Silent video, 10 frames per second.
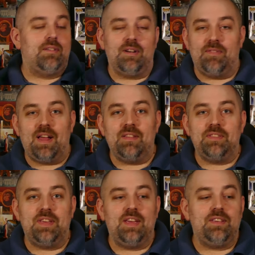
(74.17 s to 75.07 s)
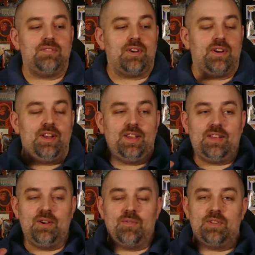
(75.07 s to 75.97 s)
very violent things, very
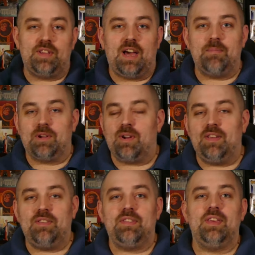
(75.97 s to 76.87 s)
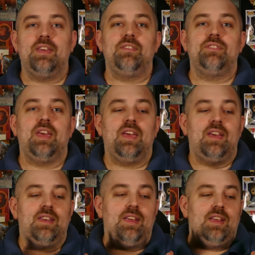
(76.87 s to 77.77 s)
over the top and crazy things,
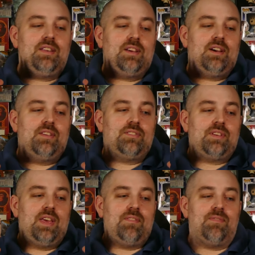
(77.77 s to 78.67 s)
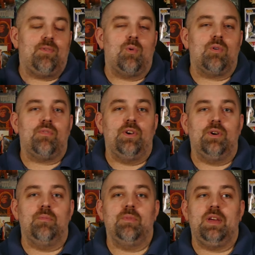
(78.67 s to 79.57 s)
and it does a horror
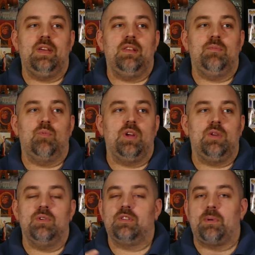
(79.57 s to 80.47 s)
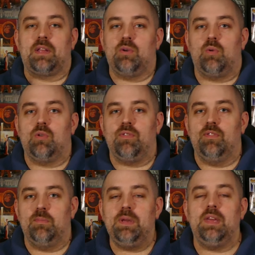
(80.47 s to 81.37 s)
film in what you would expect a horror
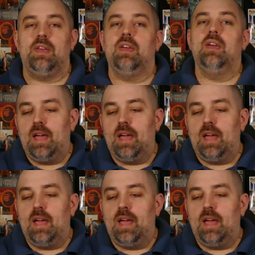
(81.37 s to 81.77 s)
film to be.